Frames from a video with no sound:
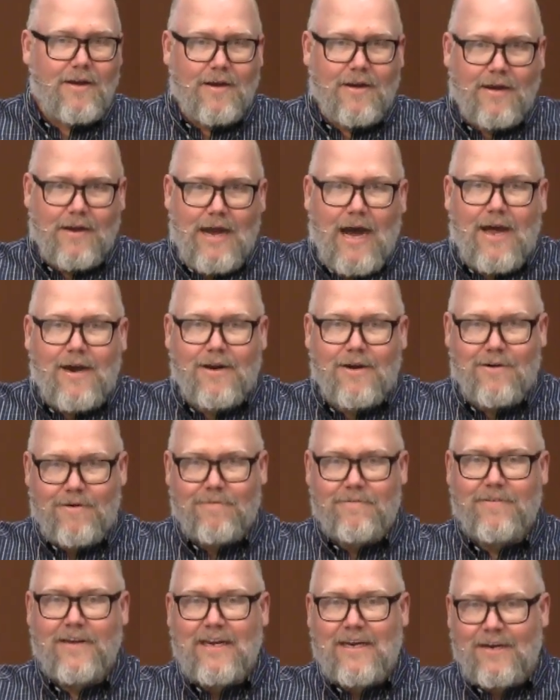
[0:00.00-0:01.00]
God
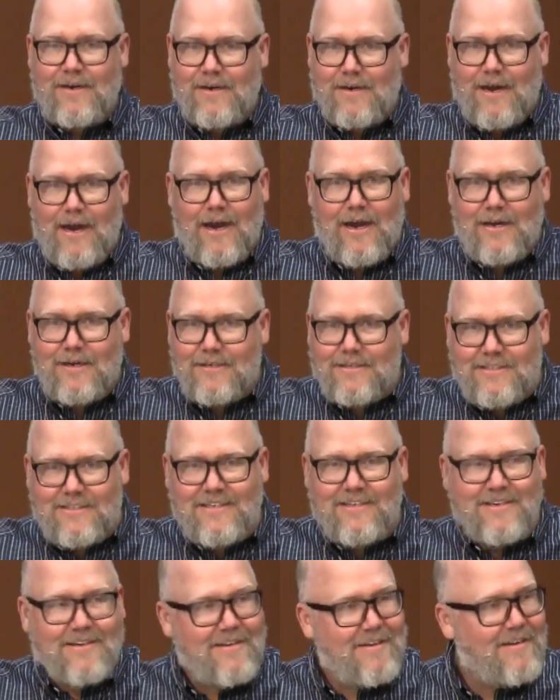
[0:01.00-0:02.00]
intervened,
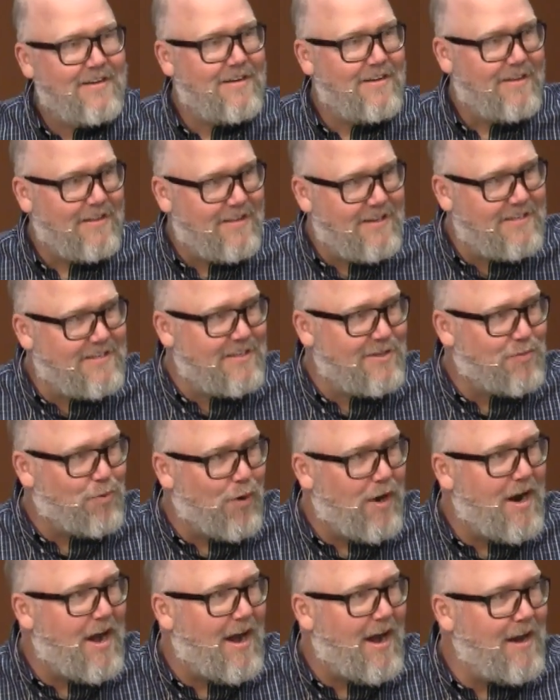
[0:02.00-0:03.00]
guys. This is
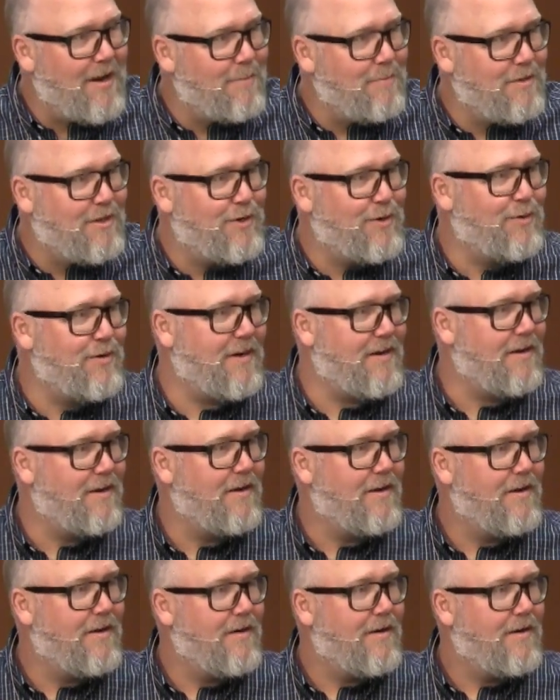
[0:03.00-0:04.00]
what I am doing.
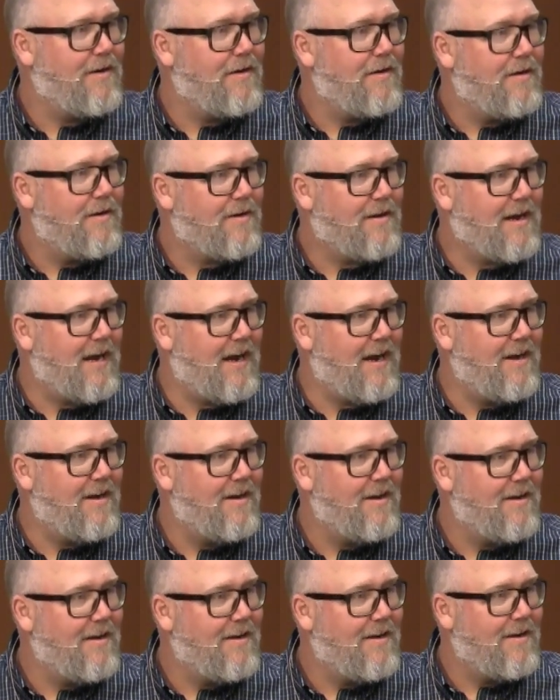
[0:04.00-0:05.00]
Okay?
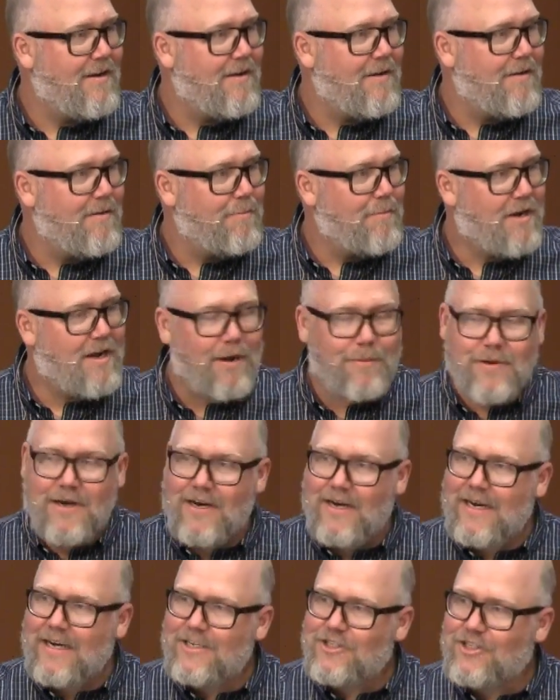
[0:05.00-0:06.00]
Becoming
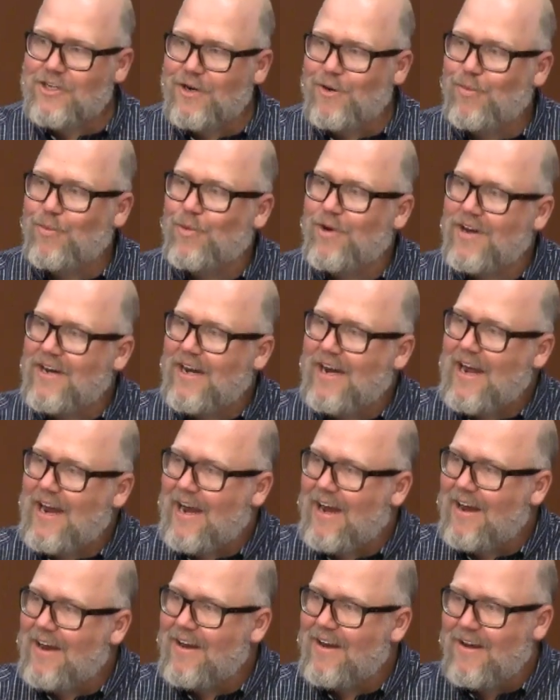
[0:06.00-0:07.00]
a nation in one
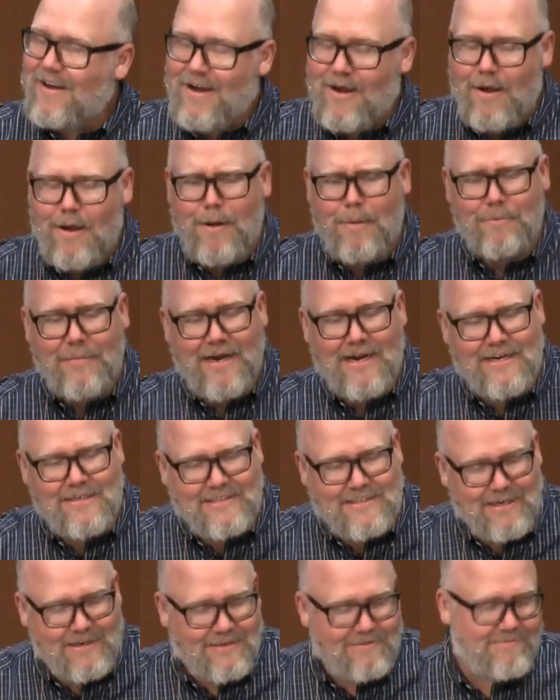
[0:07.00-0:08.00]
day.
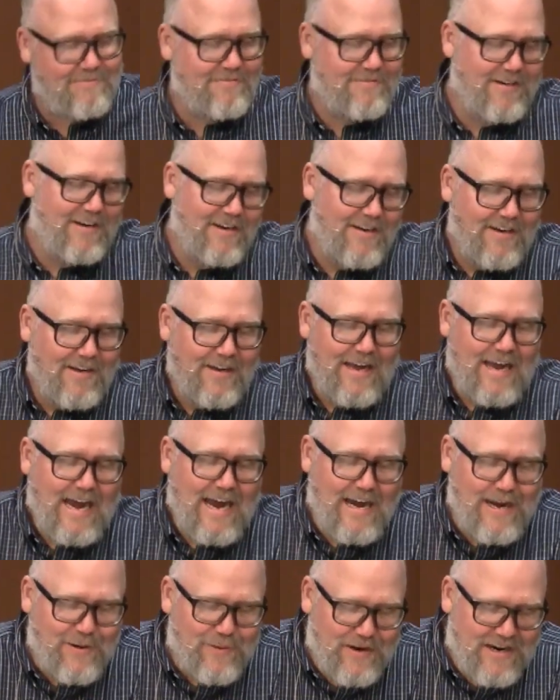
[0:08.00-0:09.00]
Amazing.
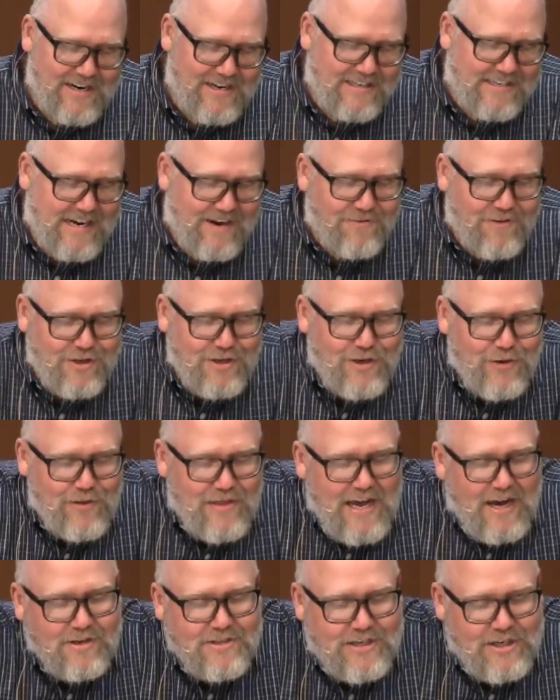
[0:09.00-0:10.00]
Anyways, after
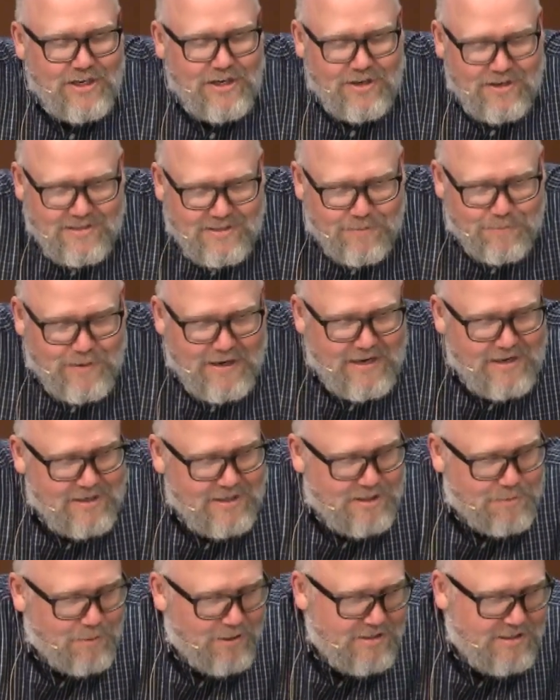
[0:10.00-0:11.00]
2,000 years of being
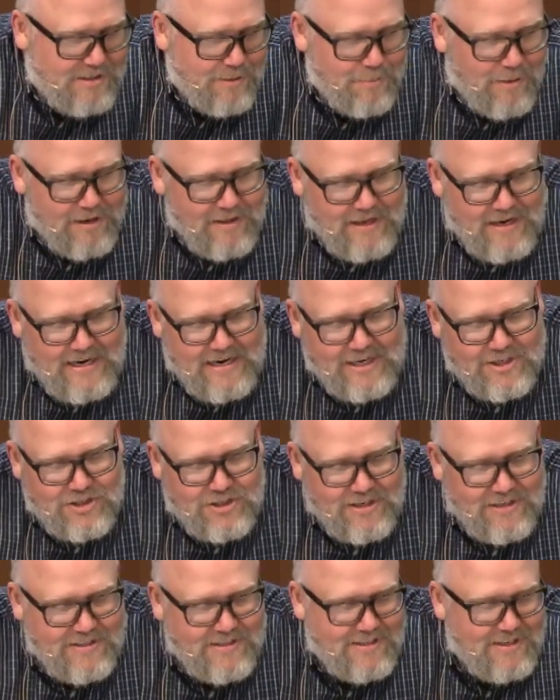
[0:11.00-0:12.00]
dispersed among the
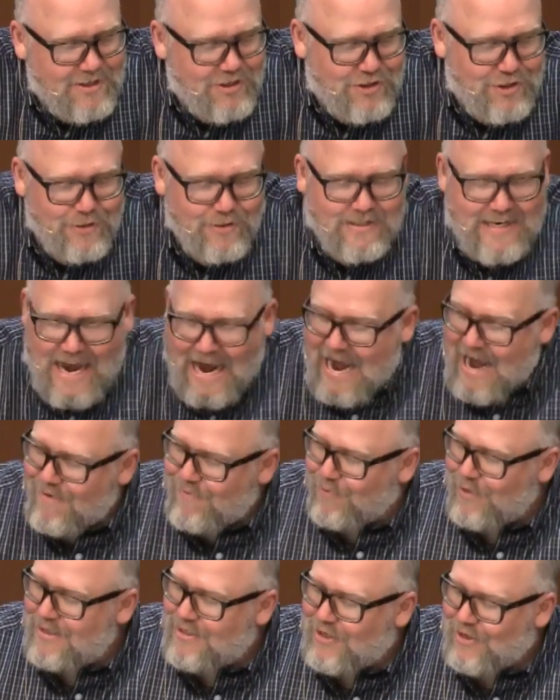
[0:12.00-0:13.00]
nations, the Jews
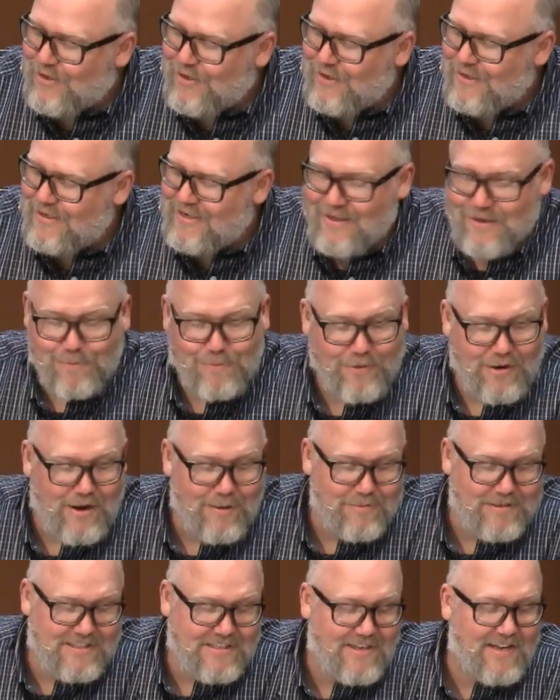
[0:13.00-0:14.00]
have returned to the
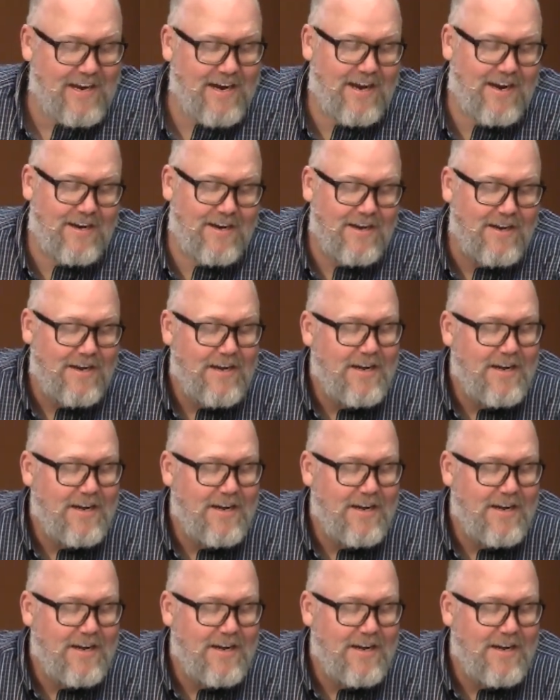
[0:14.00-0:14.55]
promised land.